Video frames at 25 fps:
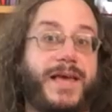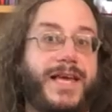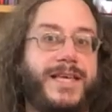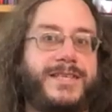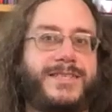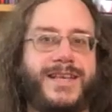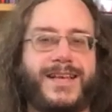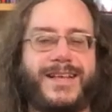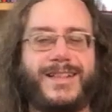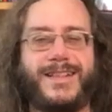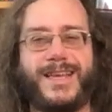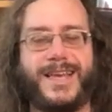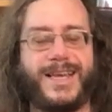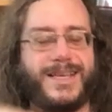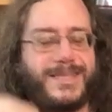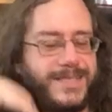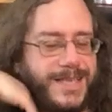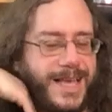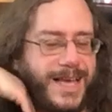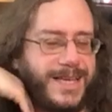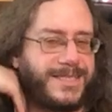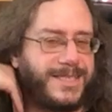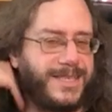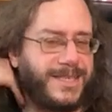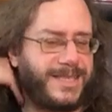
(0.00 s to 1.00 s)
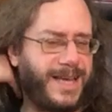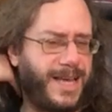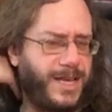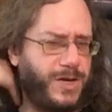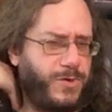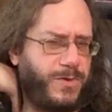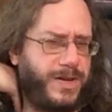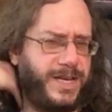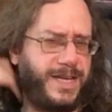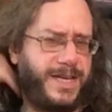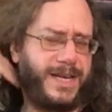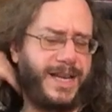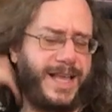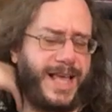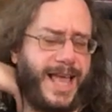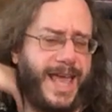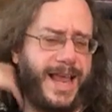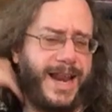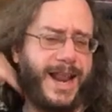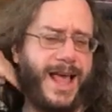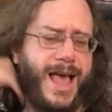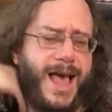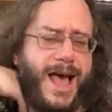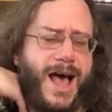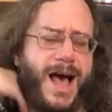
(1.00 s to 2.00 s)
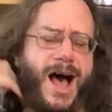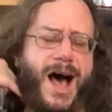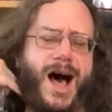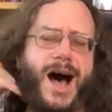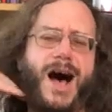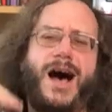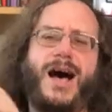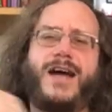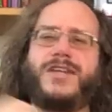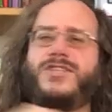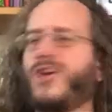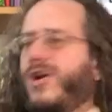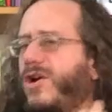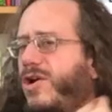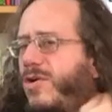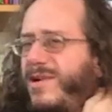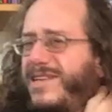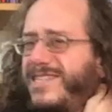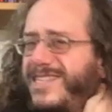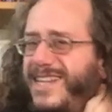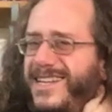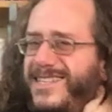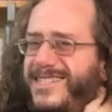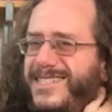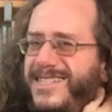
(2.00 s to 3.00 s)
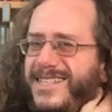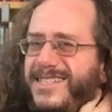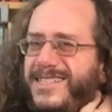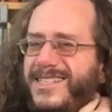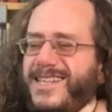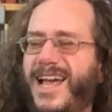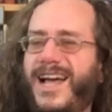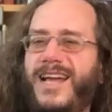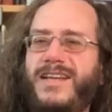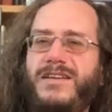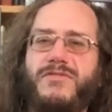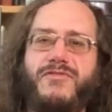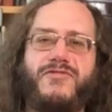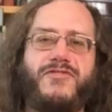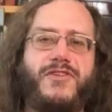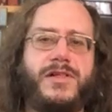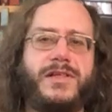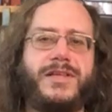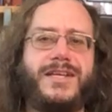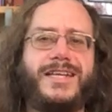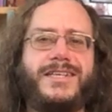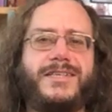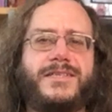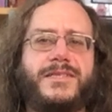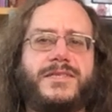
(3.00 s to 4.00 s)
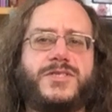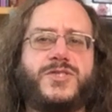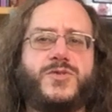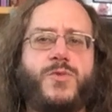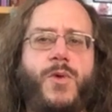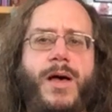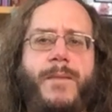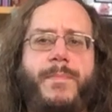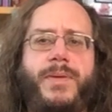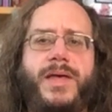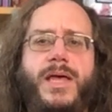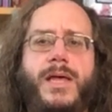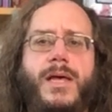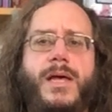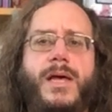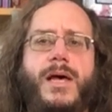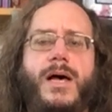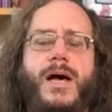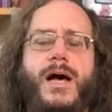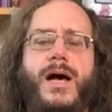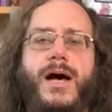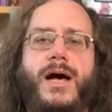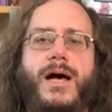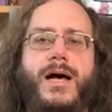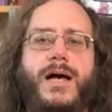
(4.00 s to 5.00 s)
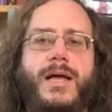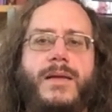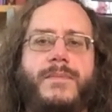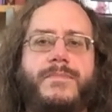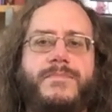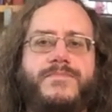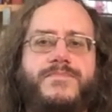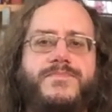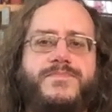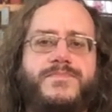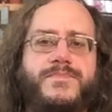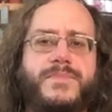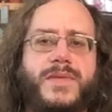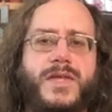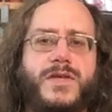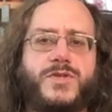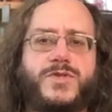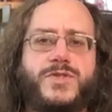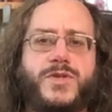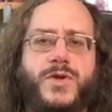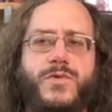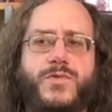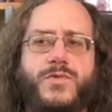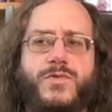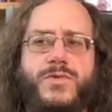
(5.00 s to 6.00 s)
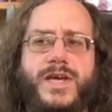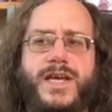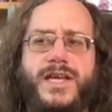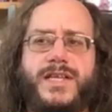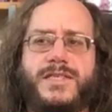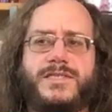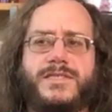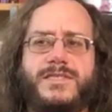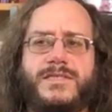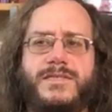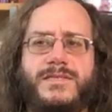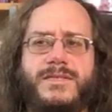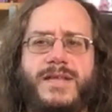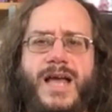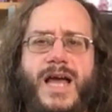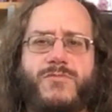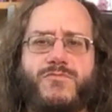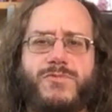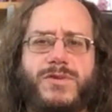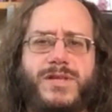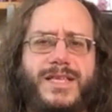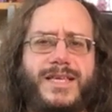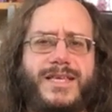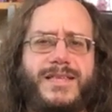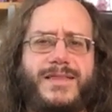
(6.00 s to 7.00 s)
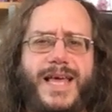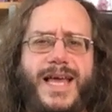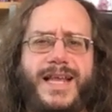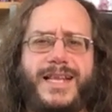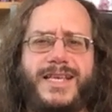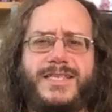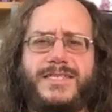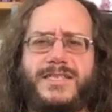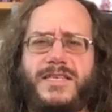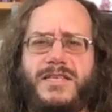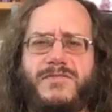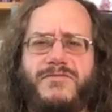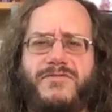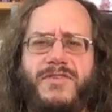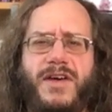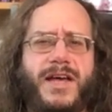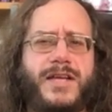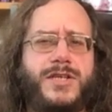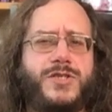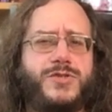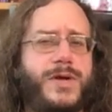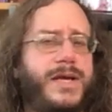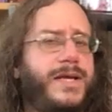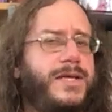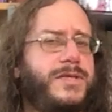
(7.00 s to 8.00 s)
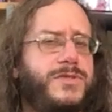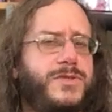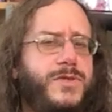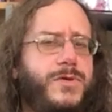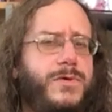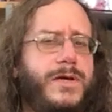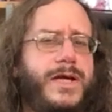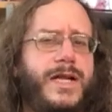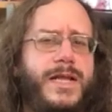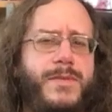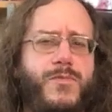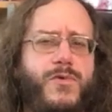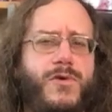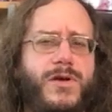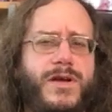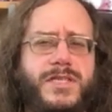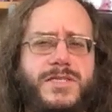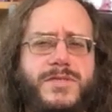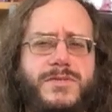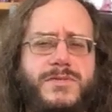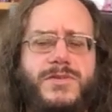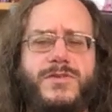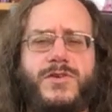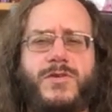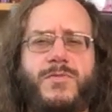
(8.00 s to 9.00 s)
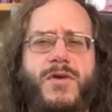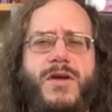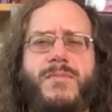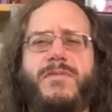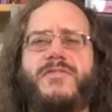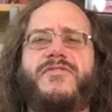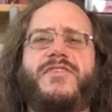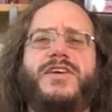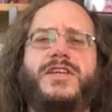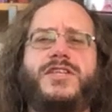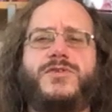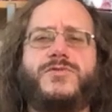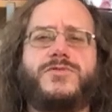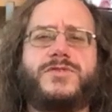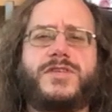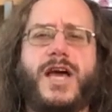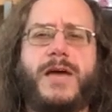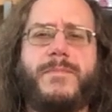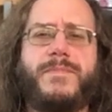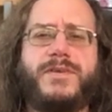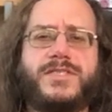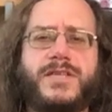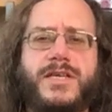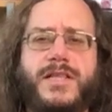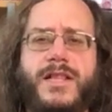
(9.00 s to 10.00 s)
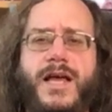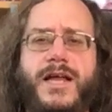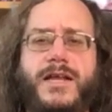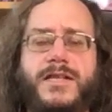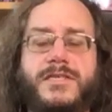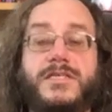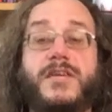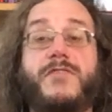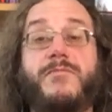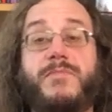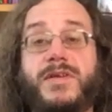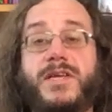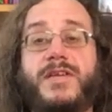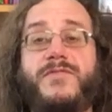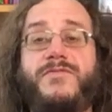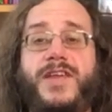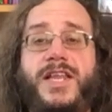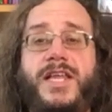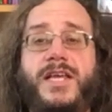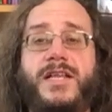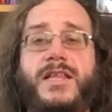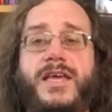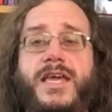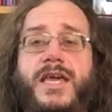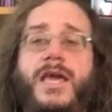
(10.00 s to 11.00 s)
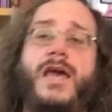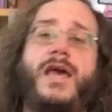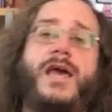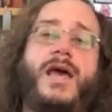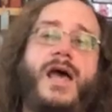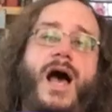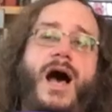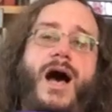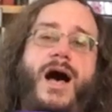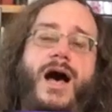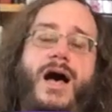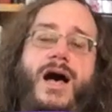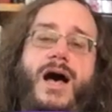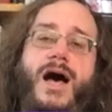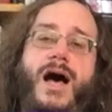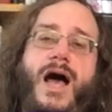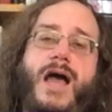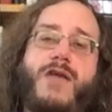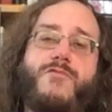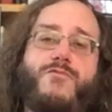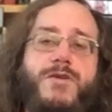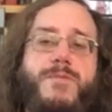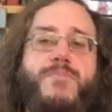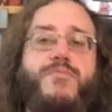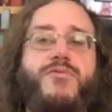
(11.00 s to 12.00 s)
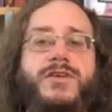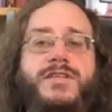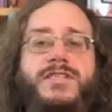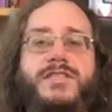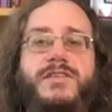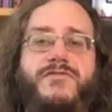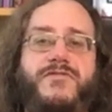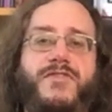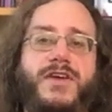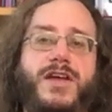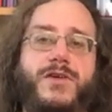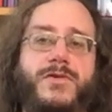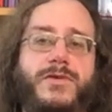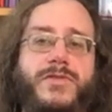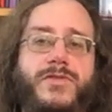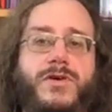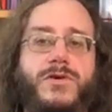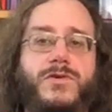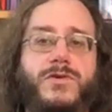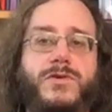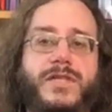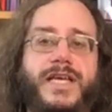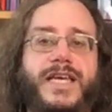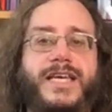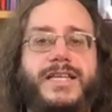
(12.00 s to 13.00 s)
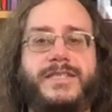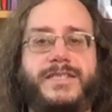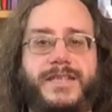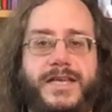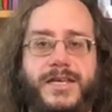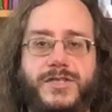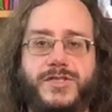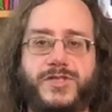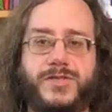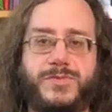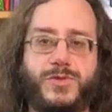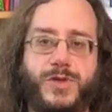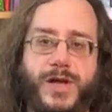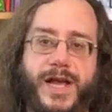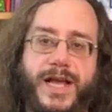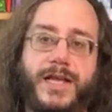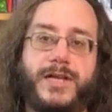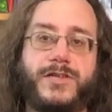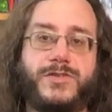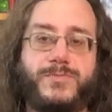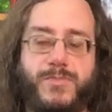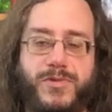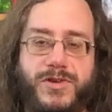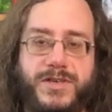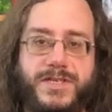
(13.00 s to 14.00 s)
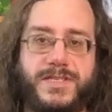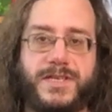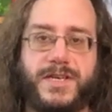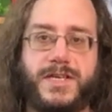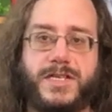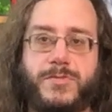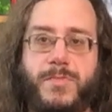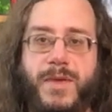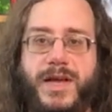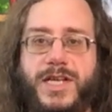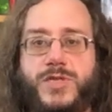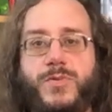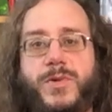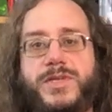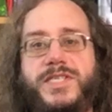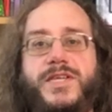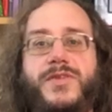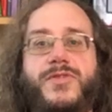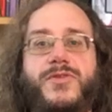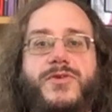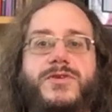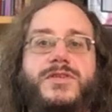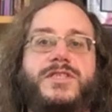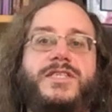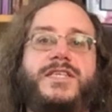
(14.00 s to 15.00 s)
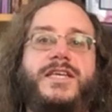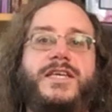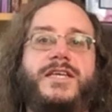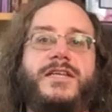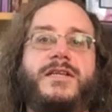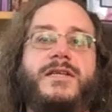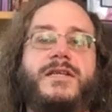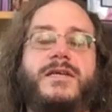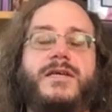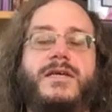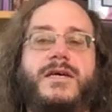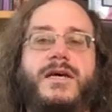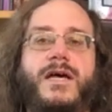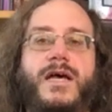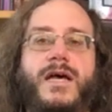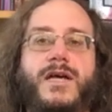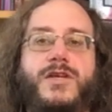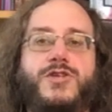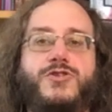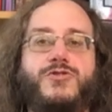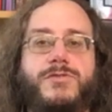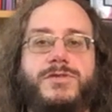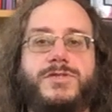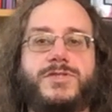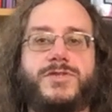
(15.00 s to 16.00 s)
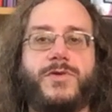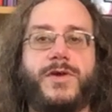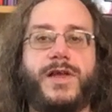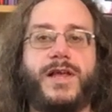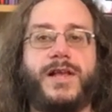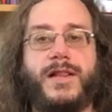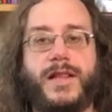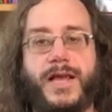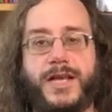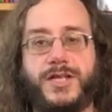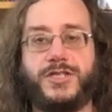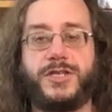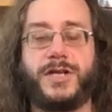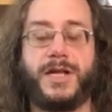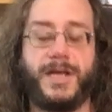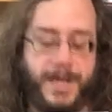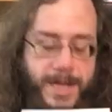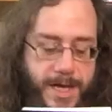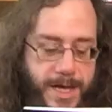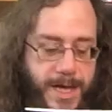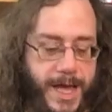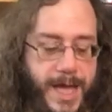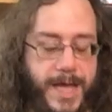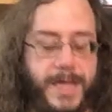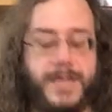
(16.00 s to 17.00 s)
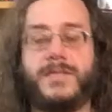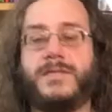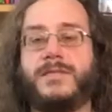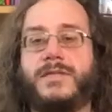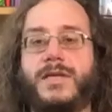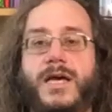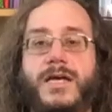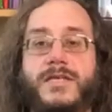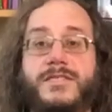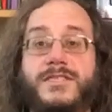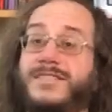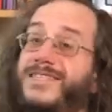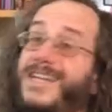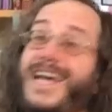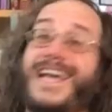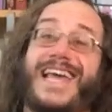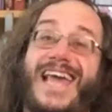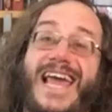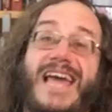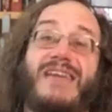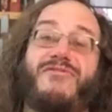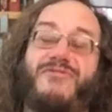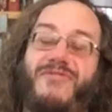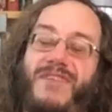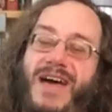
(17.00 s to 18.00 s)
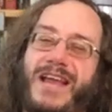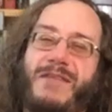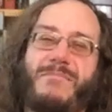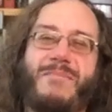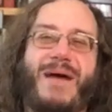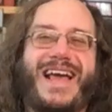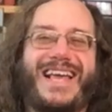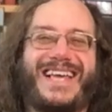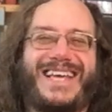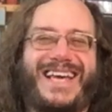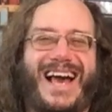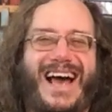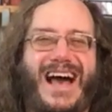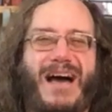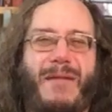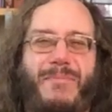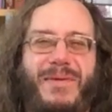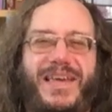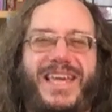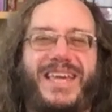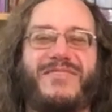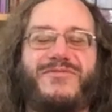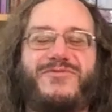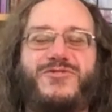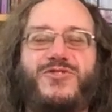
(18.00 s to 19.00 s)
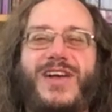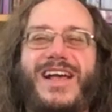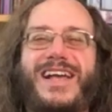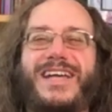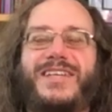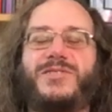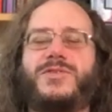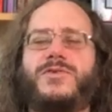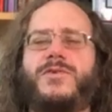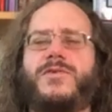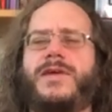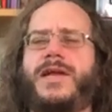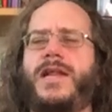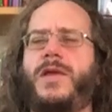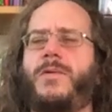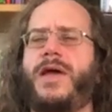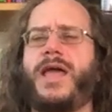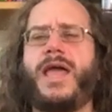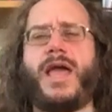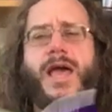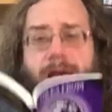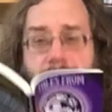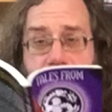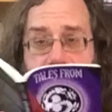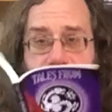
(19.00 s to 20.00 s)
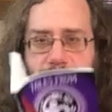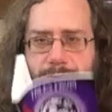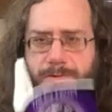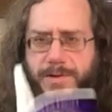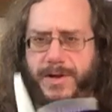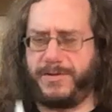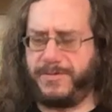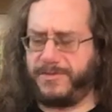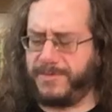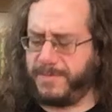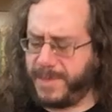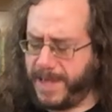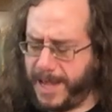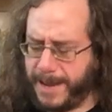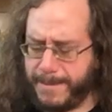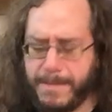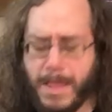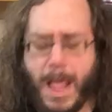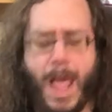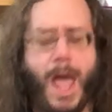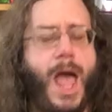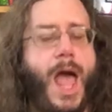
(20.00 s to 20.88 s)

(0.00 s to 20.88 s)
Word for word: basically, as, as the title would indicate. Uh, Dark Quest has since kind of fallen into the swamp, um, so it's not really that easy to find Dragon's Lure anymore. you can probably find used copies online and stuff, but conveniently, uh, I reprinted Fire in the Hole in Tales from Dragon Precinct, my 2013 uh, short story collection. And uh, since I can't find my copy of Dragon's Lure anyway, I'm going to read it from that.